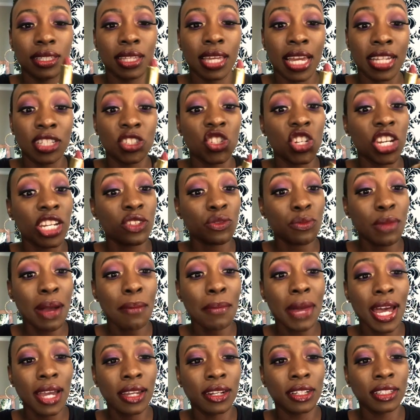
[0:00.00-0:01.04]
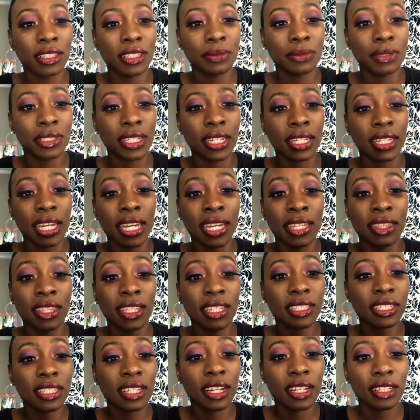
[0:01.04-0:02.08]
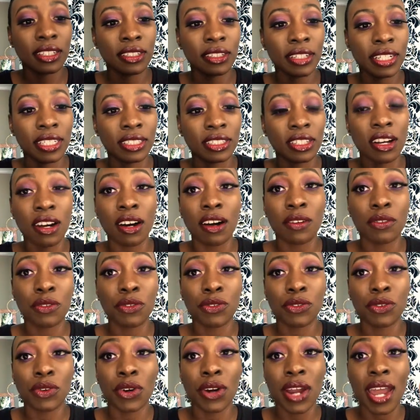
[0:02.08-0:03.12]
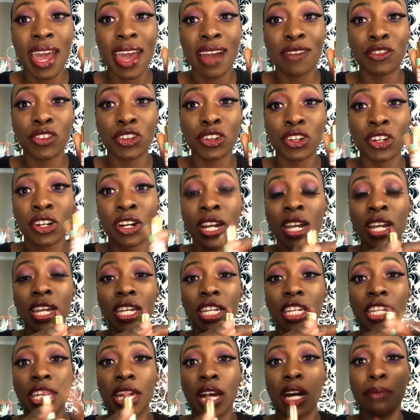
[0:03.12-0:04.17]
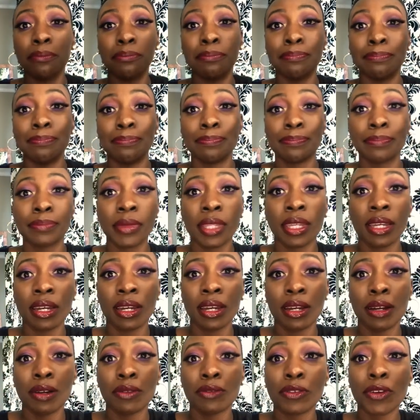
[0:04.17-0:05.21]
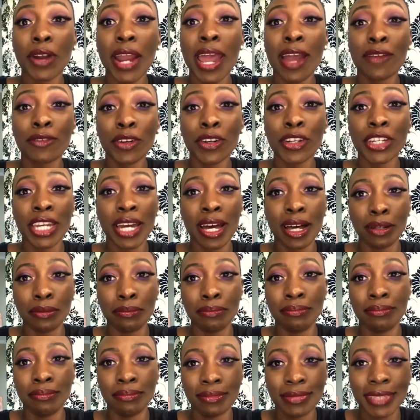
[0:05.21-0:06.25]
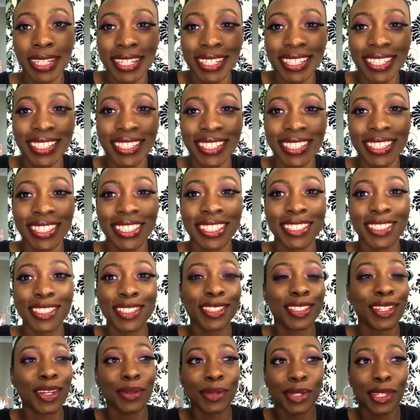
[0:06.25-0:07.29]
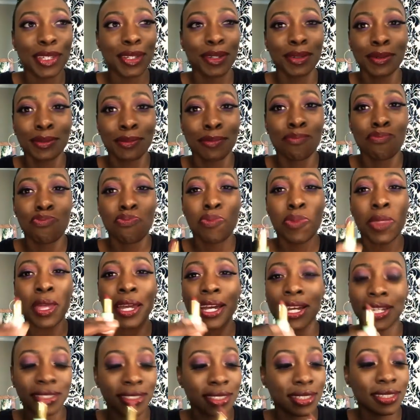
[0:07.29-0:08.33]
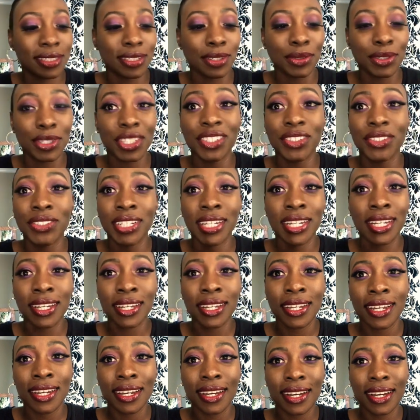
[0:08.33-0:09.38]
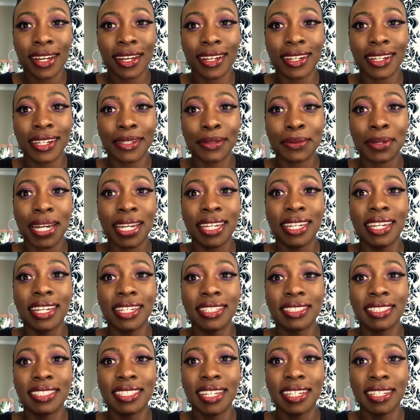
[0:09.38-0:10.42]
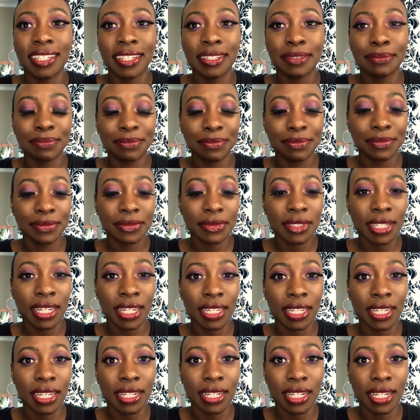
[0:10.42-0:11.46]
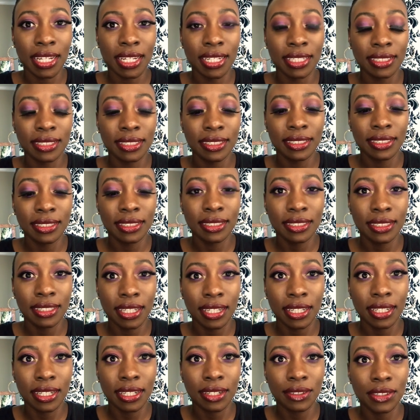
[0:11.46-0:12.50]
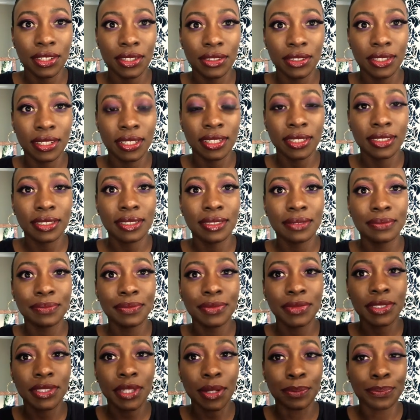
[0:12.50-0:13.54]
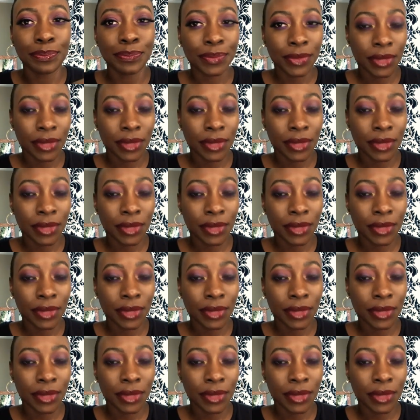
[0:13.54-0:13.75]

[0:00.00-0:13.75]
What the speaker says: has changed my mind on lipstick, and this color is called Forever Yum. Forever Yum. So cute, guys. It's so cute. I can't stand it. I cannot stand how cute it is. So